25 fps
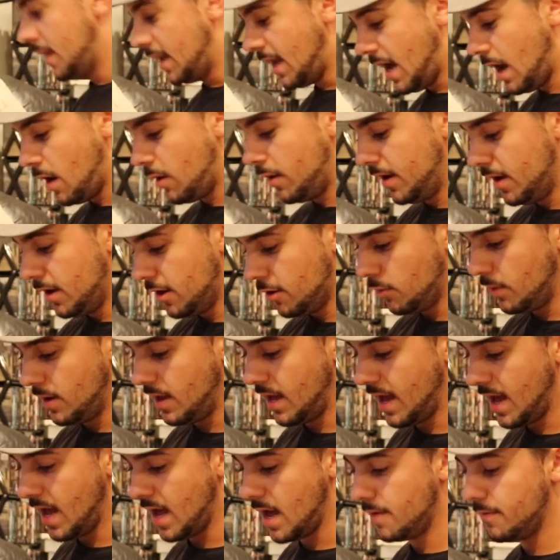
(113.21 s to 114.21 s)
Now here
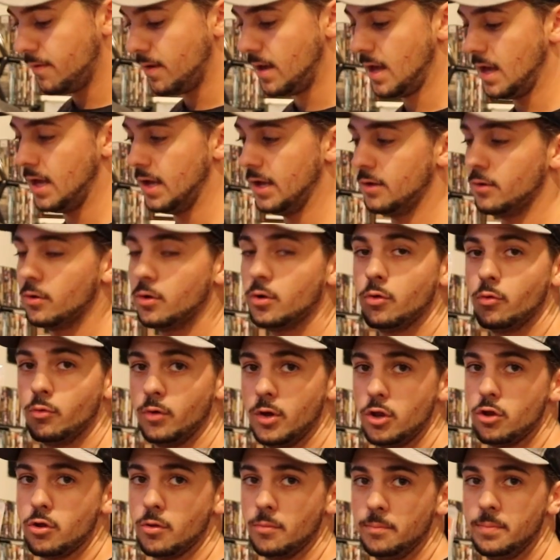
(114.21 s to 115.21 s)
we have a
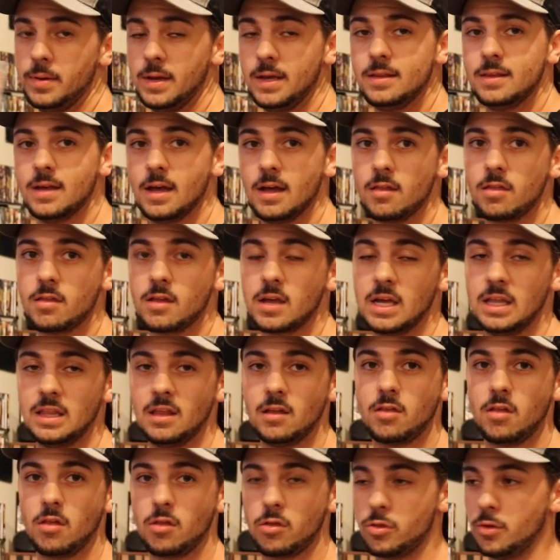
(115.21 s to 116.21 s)
Region B disc, and
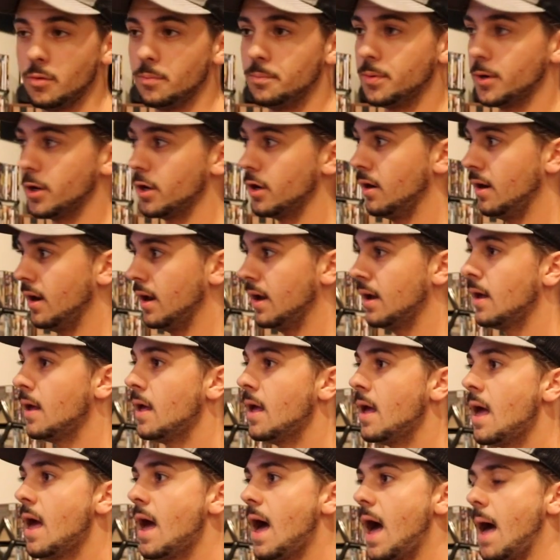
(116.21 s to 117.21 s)
this is the burning.
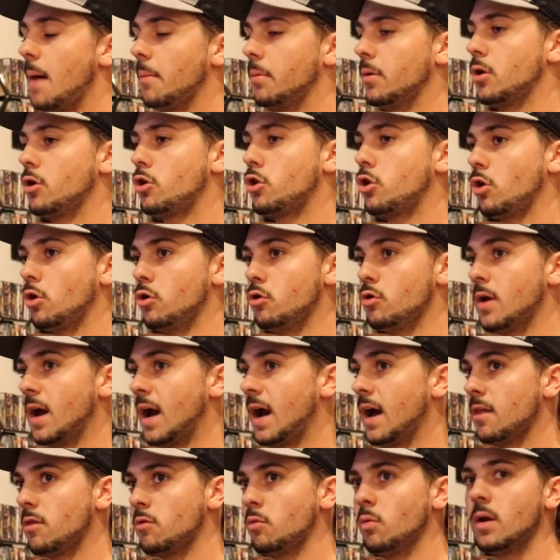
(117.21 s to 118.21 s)
I'm going to show you
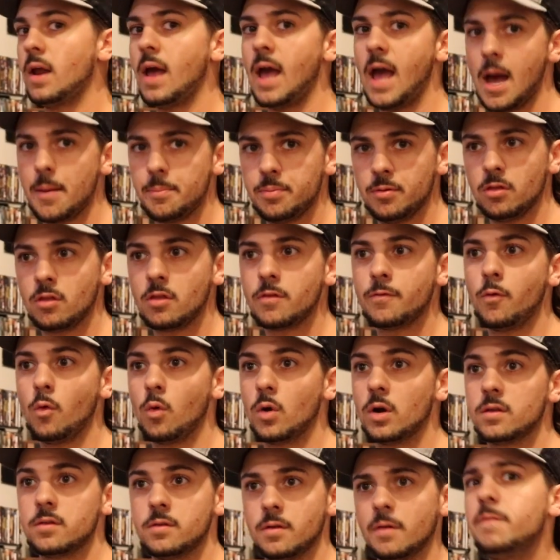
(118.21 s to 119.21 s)
guys what happens
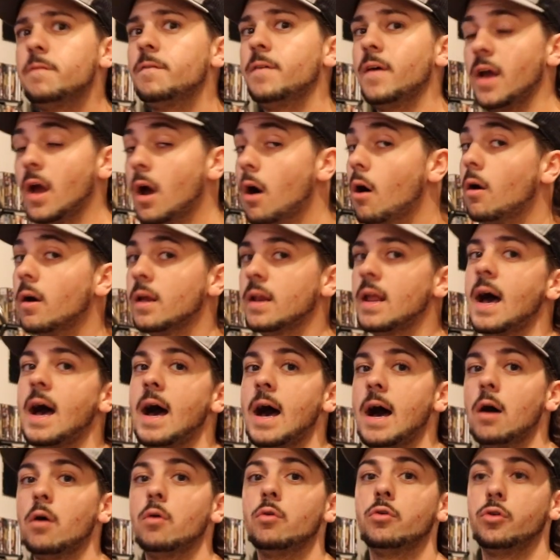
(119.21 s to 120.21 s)
for it to fail and
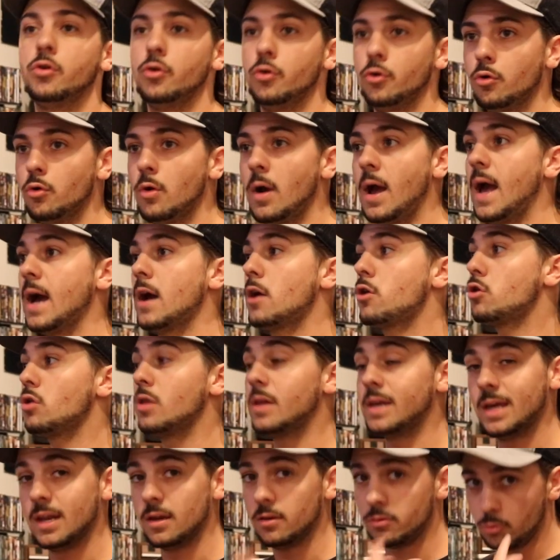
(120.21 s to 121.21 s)
how you
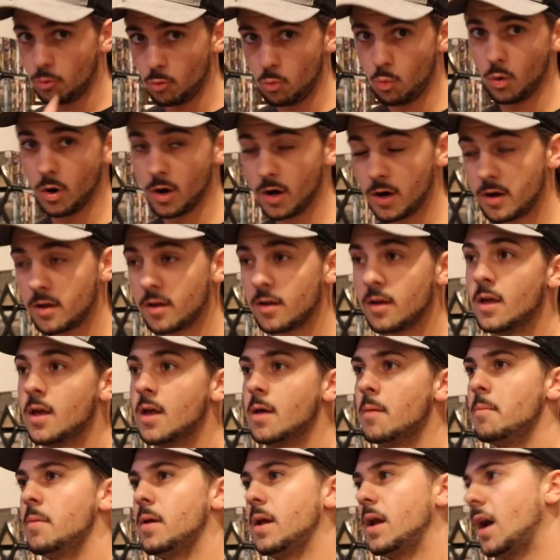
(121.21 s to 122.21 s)
actually get it to work,
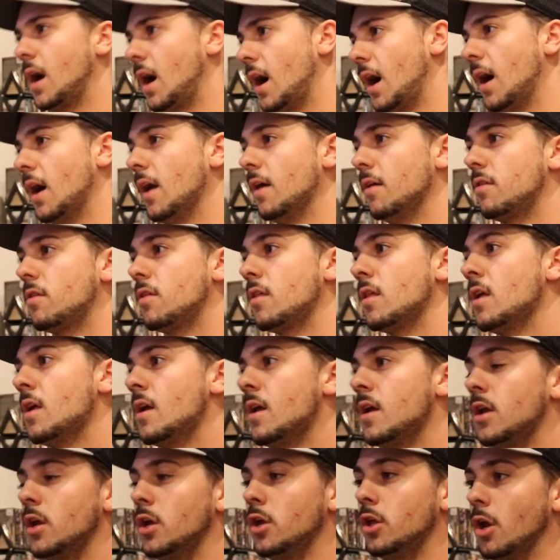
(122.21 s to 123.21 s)
because,
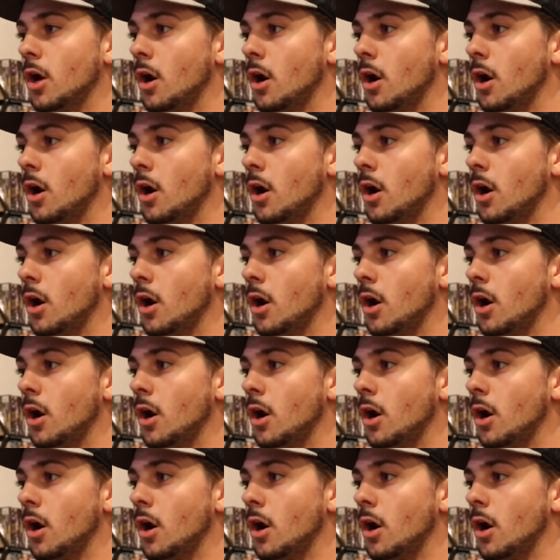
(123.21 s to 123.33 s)
you